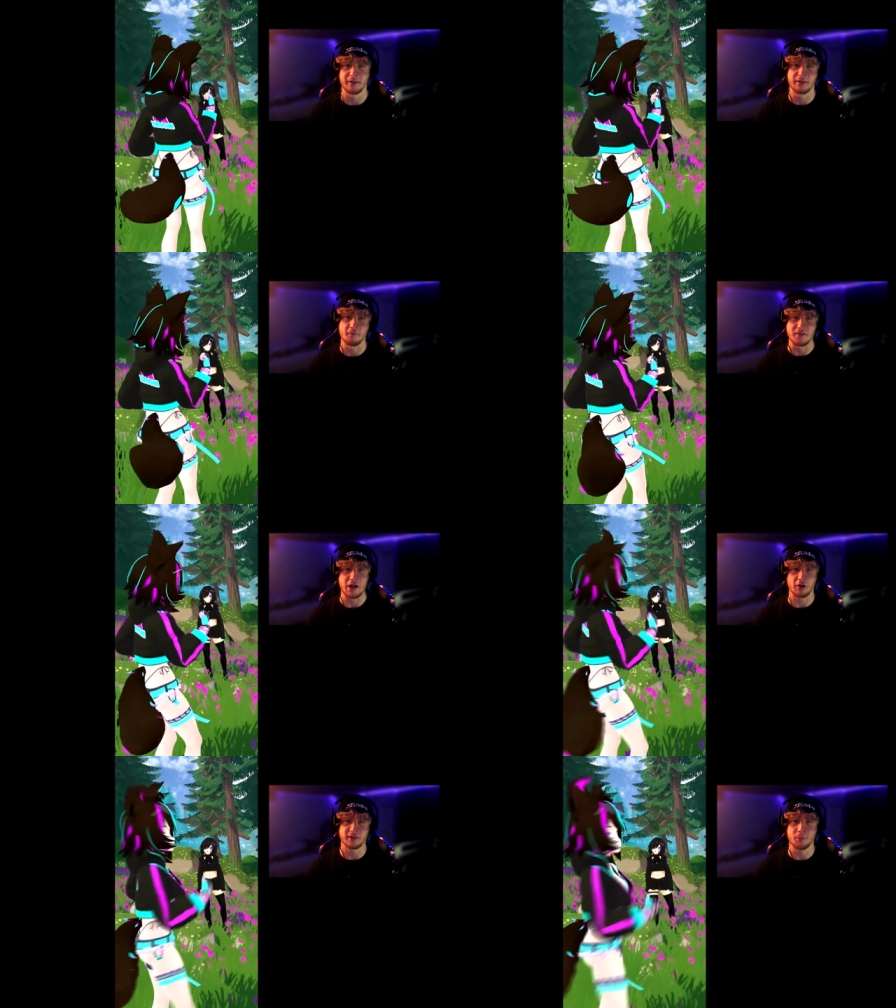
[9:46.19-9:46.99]
This is in the
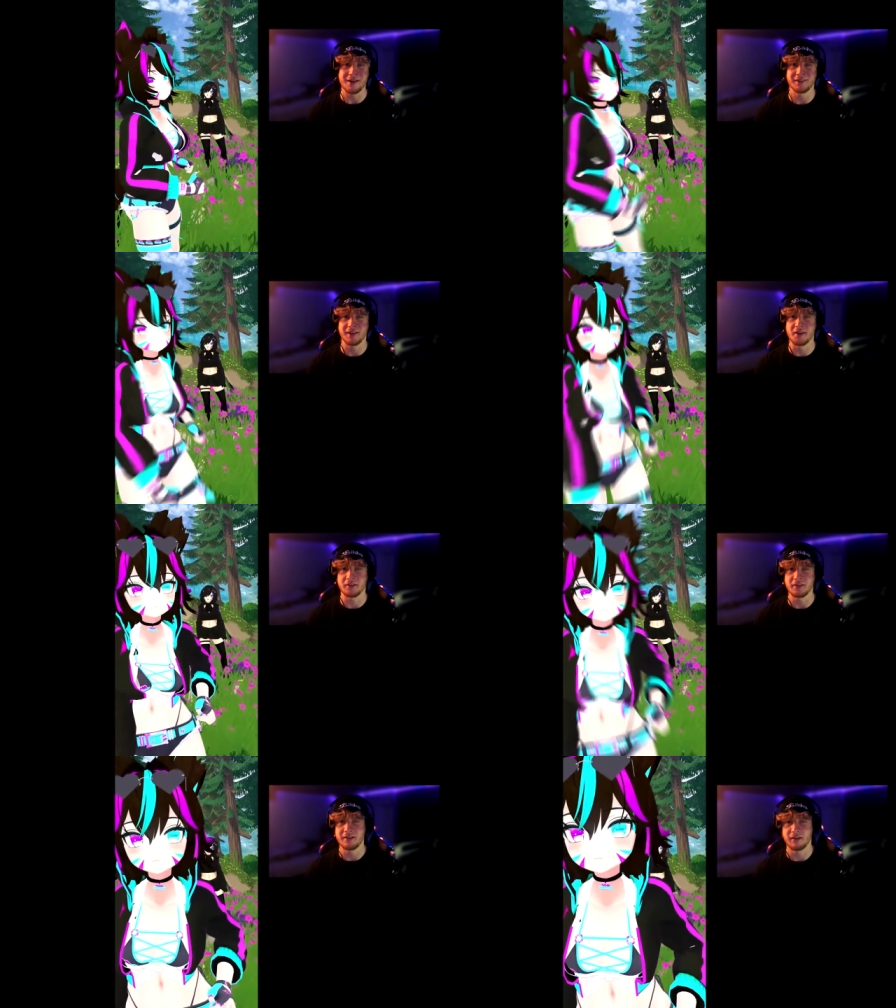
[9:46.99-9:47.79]
V R space,
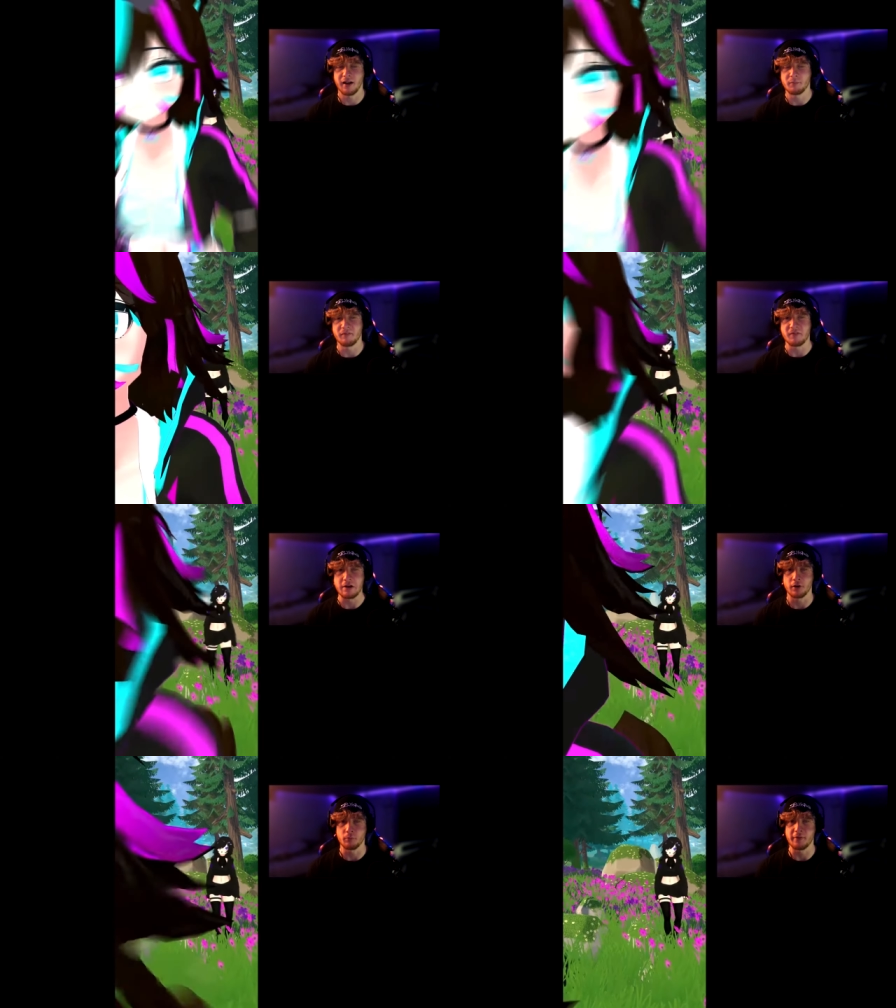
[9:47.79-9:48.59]
technically. I'm in
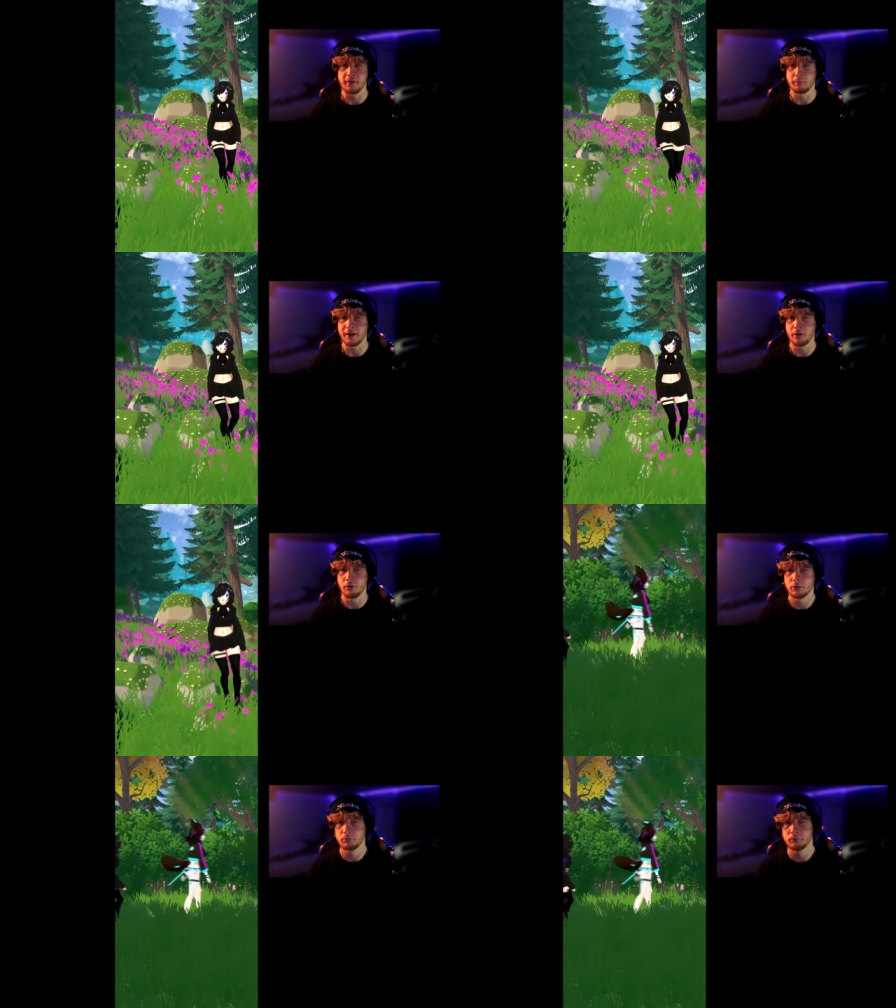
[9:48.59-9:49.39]
V R with him
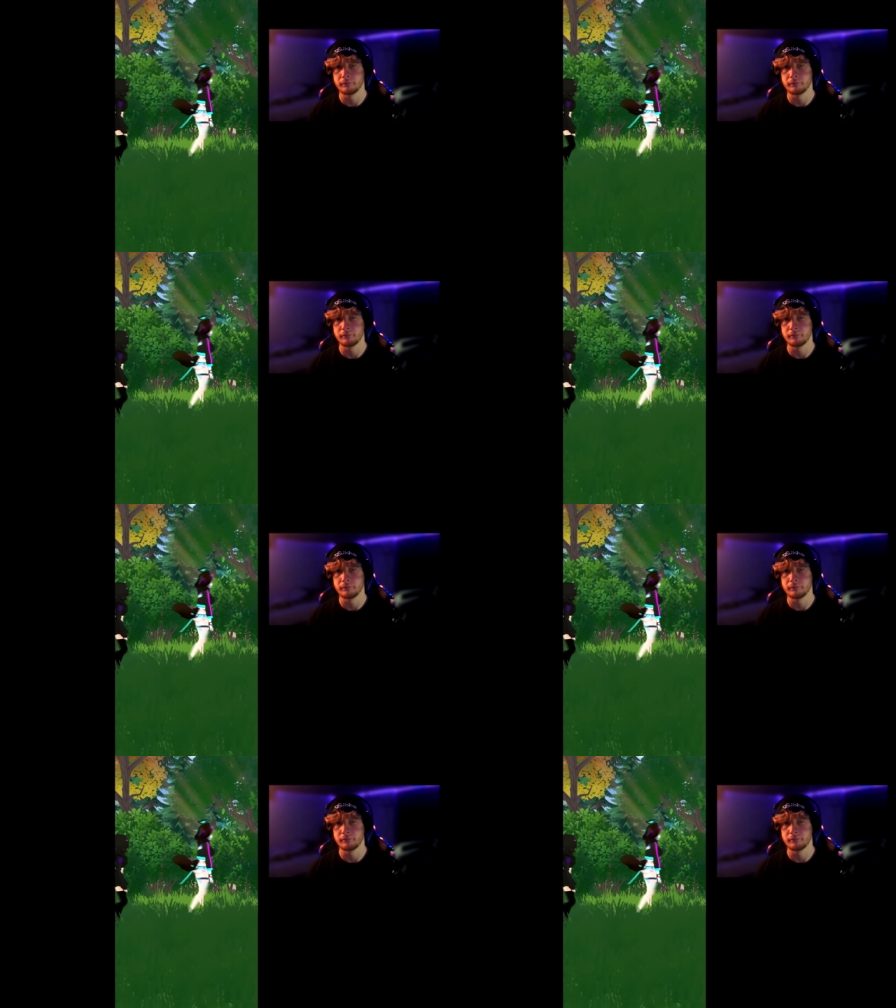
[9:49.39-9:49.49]
now.